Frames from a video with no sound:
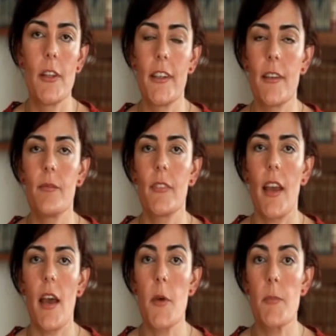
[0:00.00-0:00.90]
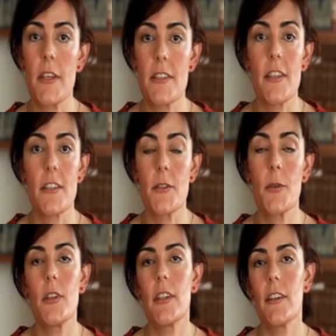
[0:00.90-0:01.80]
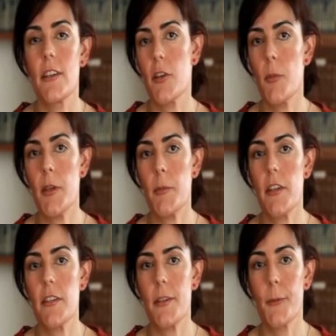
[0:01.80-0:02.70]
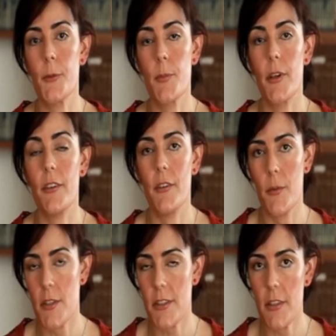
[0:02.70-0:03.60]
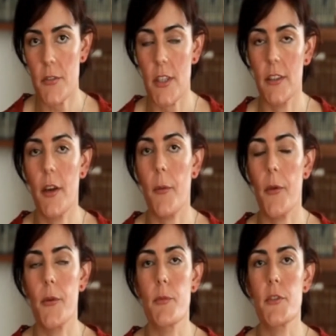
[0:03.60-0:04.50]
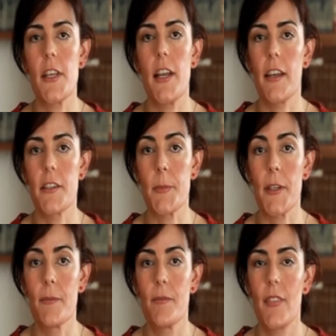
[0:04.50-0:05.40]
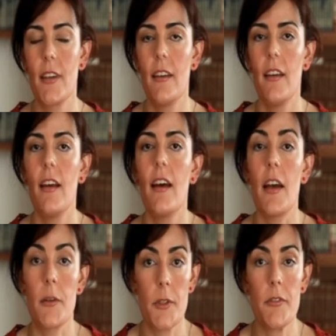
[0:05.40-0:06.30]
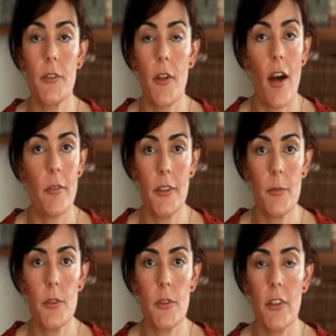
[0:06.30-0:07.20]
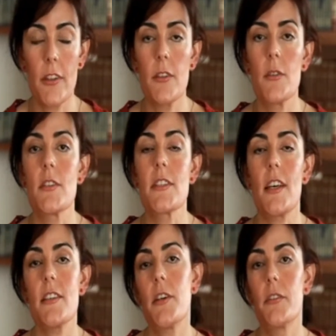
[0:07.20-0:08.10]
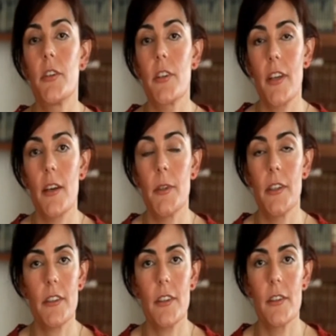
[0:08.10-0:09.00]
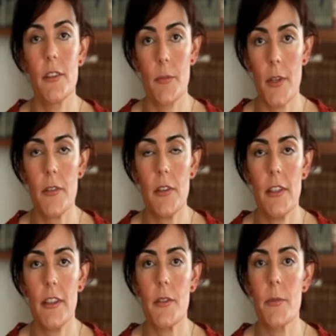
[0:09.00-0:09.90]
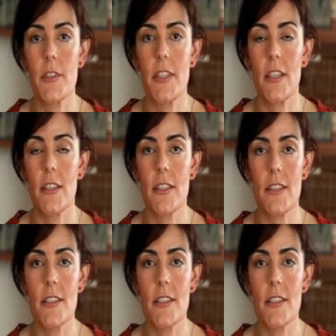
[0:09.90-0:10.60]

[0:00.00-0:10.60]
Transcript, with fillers: Beltran. I'm a PhD student in the Genomic Medicine group at the University of Santiago de Compostela in Spain. I'm grateful of having the opportunity to discuss our forthcoming article in Mayo Clinic Proceedings